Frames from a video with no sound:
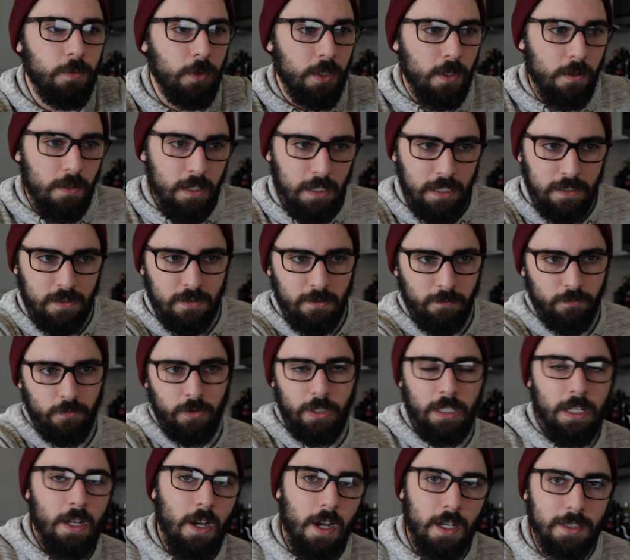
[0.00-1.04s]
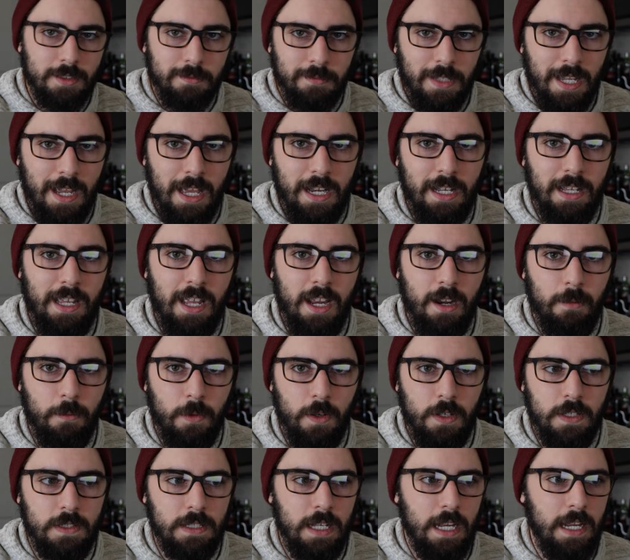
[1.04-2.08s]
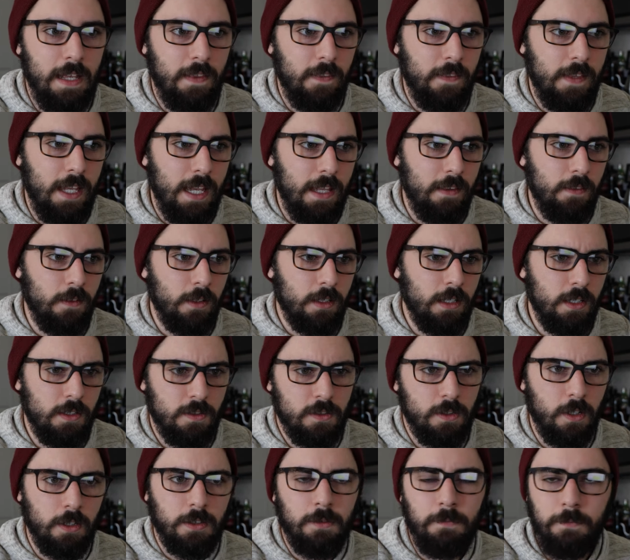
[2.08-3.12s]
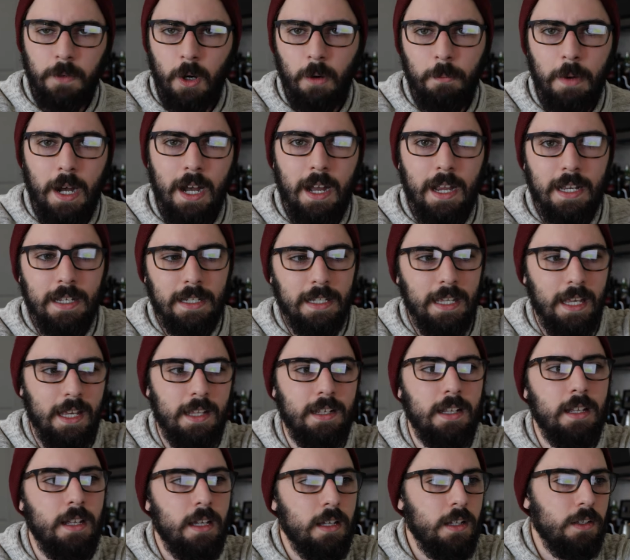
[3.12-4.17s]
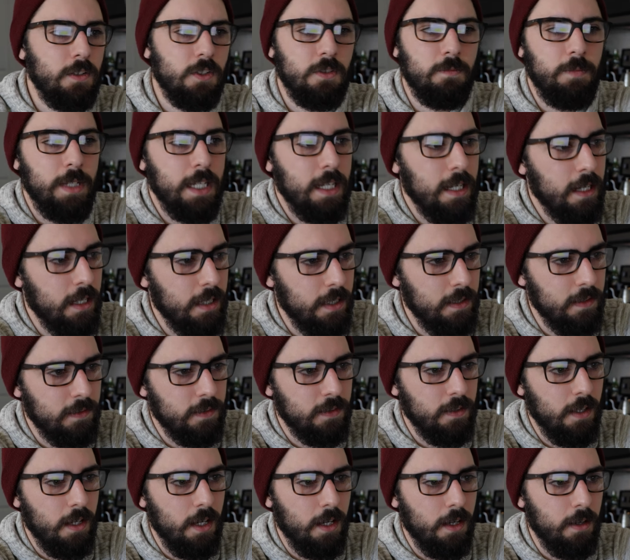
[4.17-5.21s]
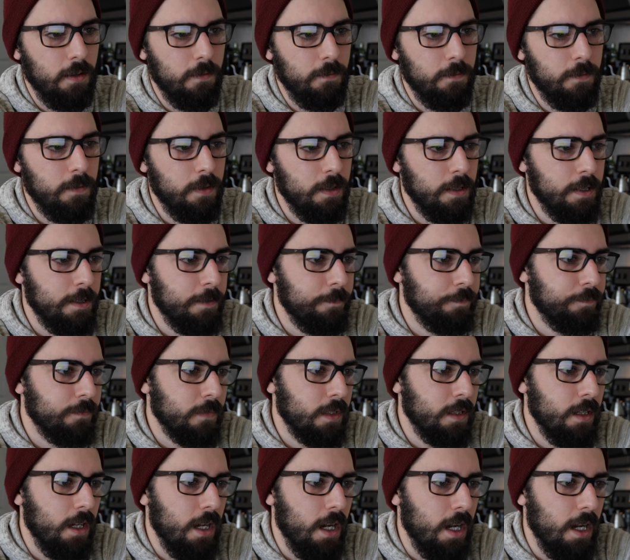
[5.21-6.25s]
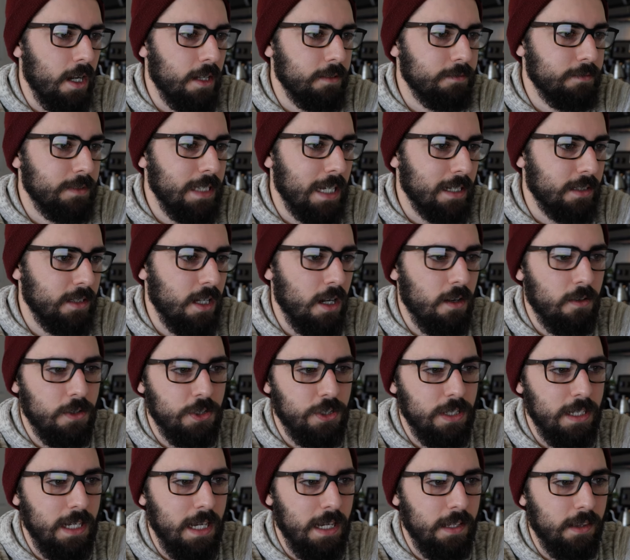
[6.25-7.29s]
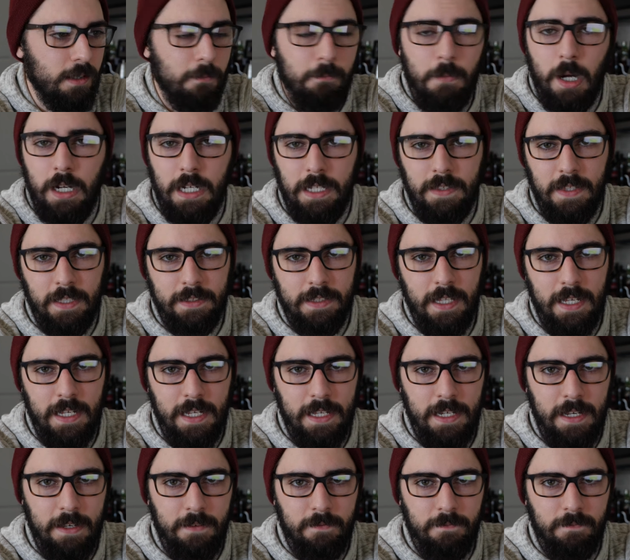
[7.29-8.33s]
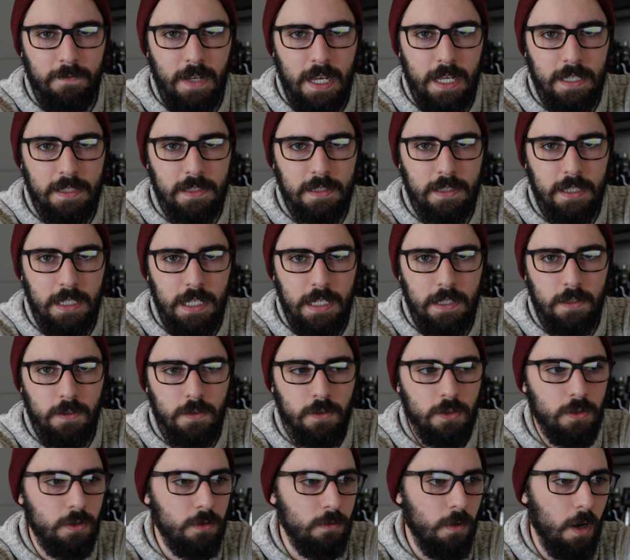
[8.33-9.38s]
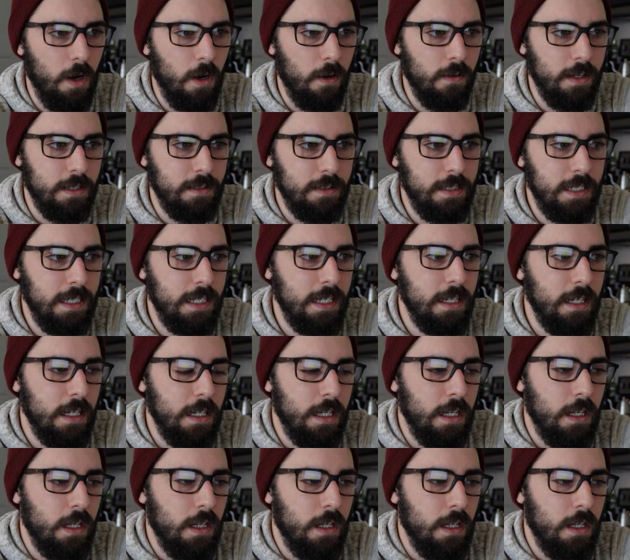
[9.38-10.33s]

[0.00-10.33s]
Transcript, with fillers: We're gonna get some really awesome Canon cameras and then they're gonna start to fall behind again just because of technology and the money that they could invest into R&D.